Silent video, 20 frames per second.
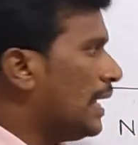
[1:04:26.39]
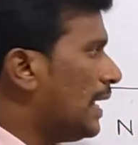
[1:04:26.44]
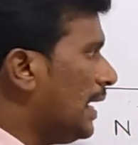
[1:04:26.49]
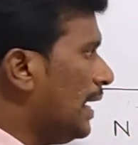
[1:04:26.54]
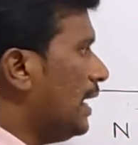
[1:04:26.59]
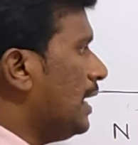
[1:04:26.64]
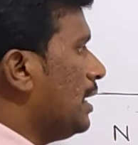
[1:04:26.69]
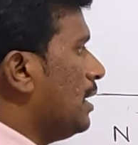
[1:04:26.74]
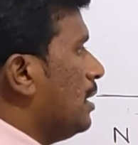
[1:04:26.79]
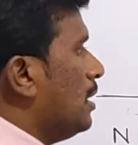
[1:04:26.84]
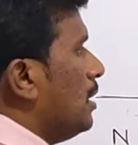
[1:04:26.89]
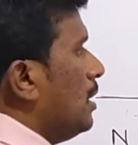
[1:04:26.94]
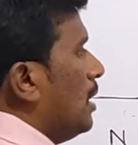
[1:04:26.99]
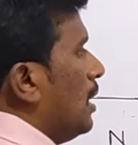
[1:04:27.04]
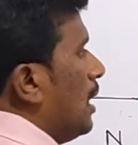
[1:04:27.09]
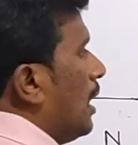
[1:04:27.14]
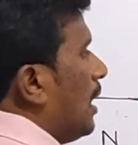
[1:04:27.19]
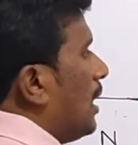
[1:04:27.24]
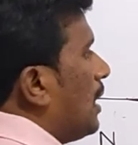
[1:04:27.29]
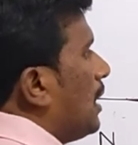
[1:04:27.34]

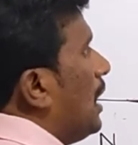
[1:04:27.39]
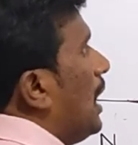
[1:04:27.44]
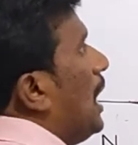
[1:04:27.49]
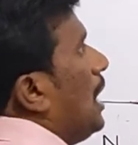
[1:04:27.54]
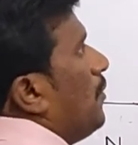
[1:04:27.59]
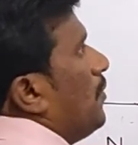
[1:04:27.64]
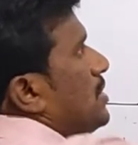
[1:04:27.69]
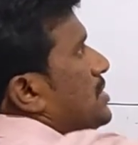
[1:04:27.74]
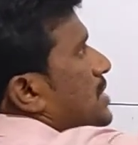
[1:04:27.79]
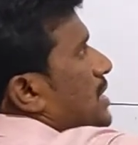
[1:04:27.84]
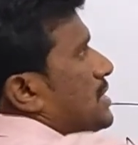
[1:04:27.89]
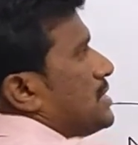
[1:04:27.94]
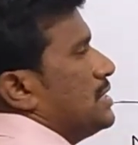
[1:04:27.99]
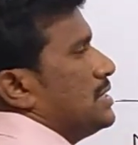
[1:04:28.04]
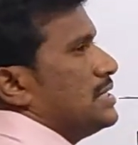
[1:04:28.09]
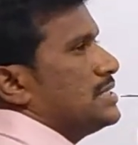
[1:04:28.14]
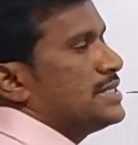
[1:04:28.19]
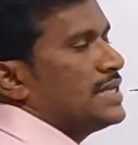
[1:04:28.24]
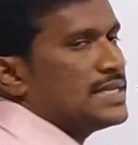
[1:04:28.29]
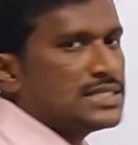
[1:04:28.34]
in clockwise
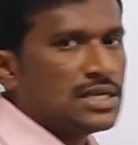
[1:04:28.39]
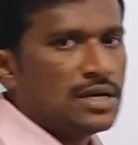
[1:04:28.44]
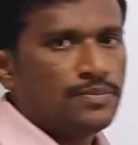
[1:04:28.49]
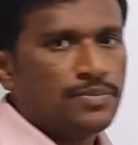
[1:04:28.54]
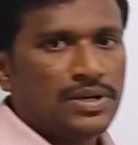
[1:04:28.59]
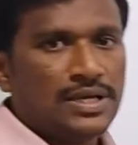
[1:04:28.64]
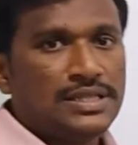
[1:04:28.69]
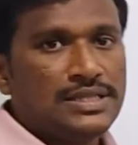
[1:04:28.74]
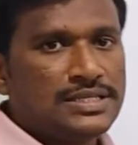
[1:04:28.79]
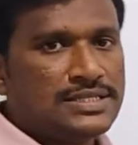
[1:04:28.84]
direction in this example.